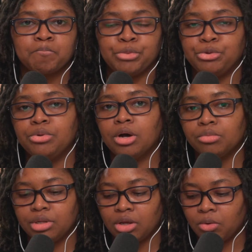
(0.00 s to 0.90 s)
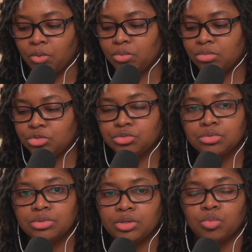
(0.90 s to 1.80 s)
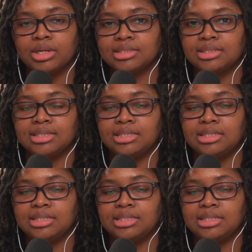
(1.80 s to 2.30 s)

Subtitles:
You don't know truly what is the